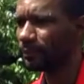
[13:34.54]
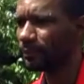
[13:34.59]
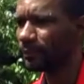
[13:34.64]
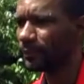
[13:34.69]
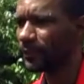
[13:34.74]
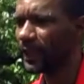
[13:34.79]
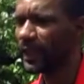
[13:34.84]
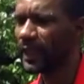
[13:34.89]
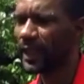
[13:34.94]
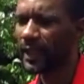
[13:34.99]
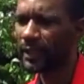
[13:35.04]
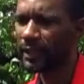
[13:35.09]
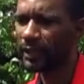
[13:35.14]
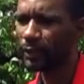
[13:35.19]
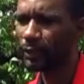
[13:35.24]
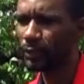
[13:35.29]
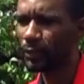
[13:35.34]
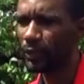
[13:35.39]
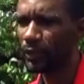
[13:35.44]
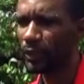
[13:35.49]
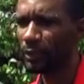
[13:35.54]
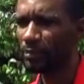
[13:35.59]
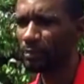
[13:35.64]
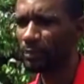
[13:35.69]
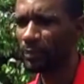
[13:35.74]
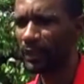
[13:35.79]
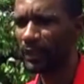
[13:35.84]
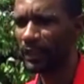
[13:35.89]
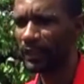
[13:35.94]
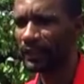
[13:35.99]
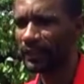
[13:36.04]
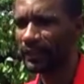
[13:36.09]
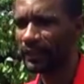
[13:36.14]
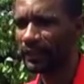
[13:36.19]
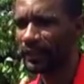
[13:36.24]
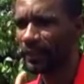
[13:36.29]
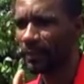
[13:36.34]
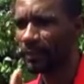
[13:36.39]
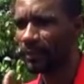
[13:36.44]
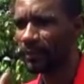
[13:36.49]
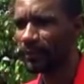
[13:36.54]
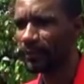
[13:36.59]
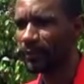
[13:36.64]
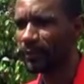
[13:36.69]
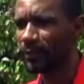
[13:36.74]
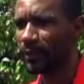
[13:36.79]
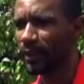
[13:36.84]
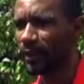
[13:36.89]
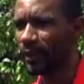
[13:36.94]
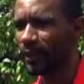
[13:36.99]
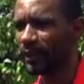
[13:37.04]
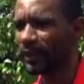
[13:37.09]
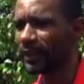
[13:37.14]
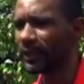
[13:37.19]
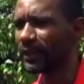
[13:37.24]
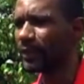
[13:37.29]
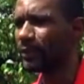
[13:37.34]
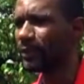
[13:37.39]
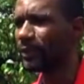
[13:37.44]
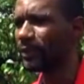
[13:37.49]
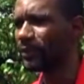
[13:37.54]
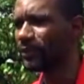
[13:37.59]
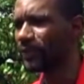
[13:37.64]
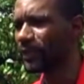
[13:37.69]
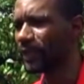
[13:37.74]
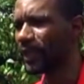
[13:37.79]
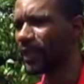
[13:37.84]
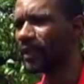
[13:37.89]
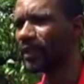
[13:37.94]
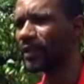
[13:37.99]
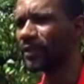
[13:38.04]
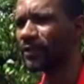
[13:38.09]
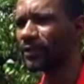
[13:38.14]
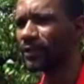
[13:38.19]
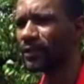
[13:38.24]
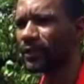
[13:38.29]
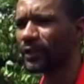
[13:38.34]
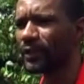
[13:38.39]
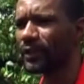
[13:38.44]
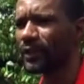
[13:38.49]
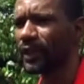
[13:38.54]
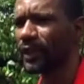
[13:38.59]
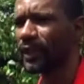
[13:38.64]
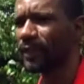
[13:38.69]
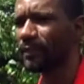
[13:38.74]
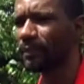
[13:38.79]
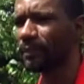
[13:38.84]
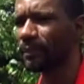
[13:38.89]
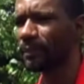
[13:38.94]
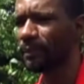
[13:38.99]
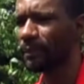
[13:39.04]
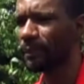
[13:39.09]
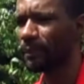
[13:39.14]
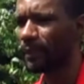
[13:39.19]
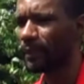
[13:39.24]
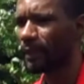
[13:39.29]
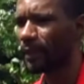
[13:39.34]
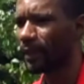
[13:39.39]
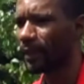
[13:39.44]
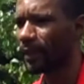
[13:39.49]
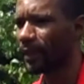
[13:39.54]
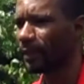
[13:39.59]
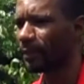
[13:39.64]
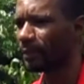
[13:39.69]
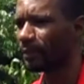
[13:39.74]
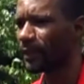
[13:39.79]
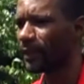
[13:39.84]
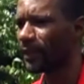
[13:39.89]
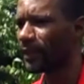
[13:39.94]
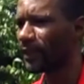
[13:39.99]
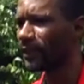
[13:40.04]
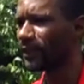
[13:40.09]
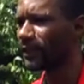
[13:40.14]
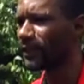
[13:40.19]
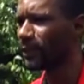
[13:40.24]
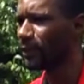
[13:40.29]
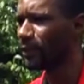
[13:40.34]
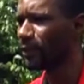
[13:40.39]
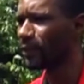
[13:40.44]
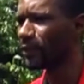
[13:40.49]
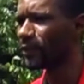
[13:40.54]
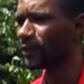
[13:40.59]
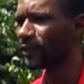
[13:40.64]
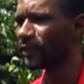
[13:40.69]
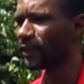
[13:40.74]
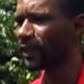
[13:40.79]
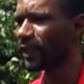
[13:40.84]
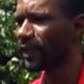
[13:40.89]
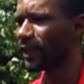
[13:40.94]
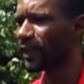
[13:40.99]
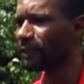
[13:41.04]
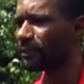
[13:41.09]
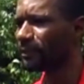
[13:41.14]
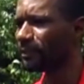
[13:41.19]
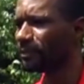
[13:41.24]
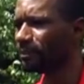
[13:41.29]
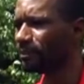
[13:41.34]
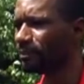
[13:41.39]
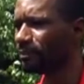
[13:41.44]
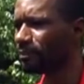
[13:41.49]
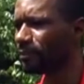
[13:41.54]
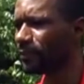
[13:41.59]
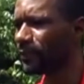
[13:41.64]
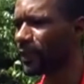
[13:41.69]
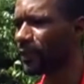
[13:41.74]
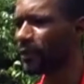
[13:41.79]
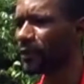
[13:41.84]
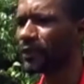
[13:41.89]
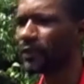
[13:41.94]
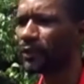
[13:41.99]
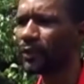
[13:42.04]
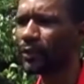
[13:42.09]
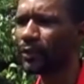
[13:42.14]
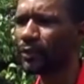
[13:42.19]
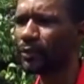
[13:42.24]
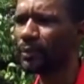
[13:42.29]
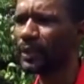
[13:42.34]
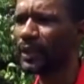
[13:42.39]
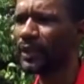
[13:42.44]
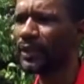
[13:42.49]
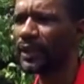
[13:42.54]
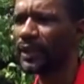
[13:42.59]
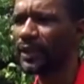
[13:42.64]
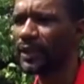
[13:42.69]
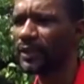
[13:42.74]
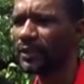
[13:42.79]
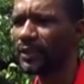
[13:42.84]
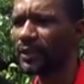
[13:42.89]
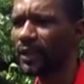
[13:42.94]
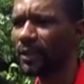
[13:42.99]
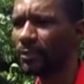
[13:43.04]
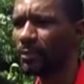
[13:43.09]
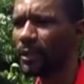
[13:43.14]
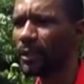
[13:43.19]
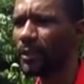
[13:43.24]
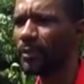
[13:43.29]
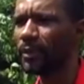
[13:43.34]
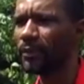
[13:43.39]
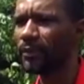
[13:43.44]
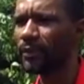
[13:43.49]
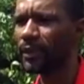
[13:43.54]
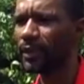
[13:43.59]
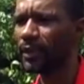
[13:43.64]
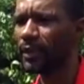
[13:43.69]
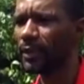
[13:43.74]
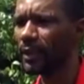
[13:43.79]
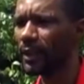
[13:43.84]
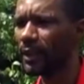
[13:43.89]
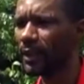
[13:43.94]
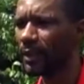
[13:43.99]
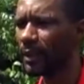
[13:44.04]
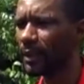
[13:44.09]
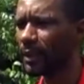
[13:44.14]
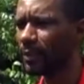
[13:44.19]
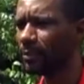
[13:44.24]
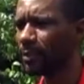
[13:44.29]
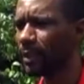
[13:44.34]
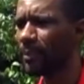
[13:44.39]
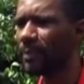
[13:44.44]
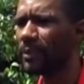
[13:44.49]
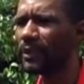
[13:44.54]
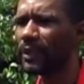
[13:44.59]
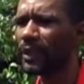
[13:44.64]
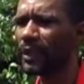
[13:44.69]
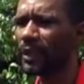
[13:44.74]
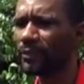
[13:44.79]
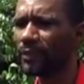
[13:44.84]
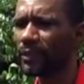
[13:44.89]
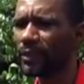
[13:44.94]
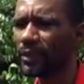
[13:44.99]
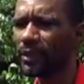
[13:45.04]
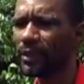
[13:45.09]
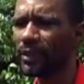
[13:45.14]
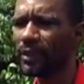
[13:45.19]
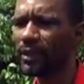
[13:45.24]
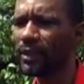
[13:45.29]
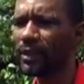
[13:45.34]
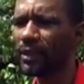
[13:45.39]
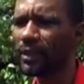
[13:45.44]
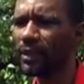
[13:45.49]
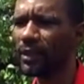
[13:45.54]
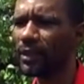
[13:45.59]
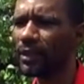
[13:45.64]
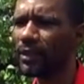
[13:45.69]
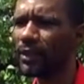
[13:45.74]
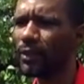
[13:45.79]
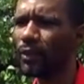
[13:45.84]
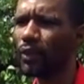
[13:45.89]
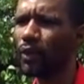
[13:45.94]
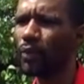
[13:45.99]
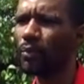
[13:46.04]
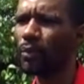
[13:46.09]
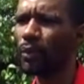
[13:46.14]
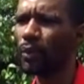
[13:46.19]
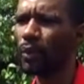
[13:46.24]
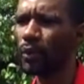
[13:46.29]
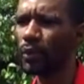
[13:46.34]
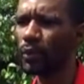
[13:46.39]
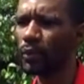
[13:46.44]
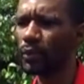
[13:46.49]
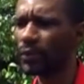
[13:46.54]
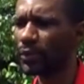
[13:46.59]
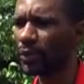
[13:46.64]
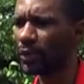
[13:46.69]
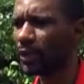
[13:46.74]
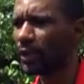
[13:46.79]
The cannons were in place on the top of the wall, and they would have fallen off over time because there was no maintenance or upkeep of the property after the home closed.